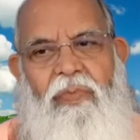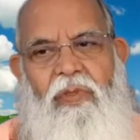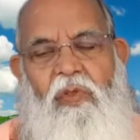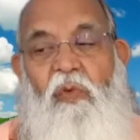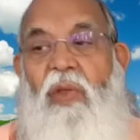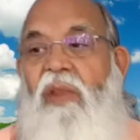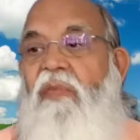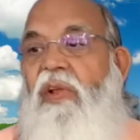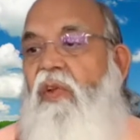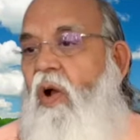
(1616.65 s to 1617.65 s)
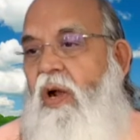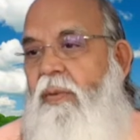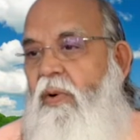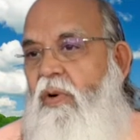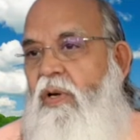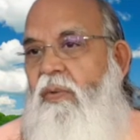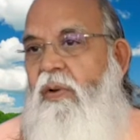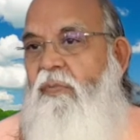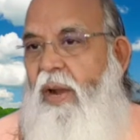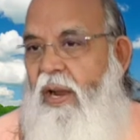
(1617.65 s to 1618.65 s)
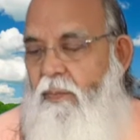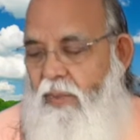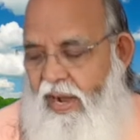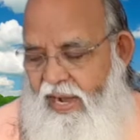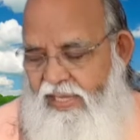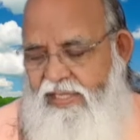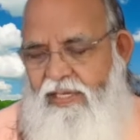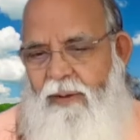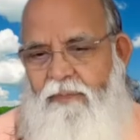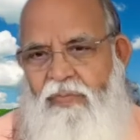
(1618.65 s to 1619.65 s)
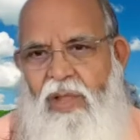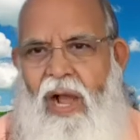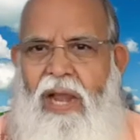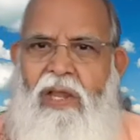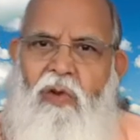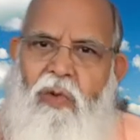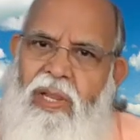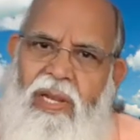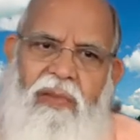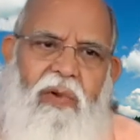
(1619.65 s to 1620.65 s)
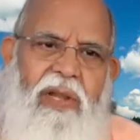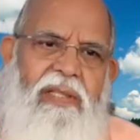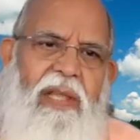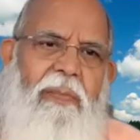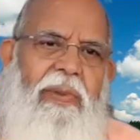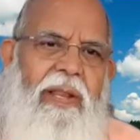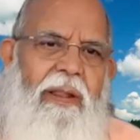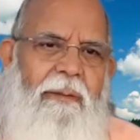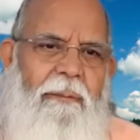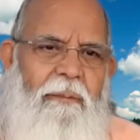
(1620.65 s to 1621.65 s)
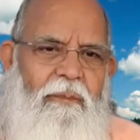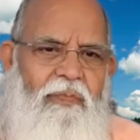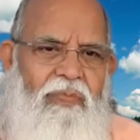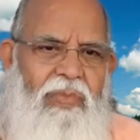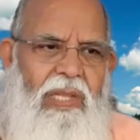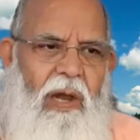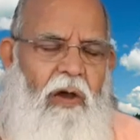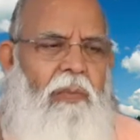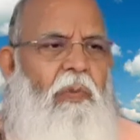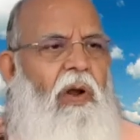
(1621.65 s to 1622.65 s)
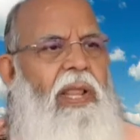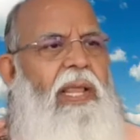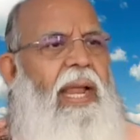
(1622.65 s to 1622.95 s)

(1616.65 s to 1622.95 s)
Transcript: So when we talk about our past, unknowingly what is happening, our body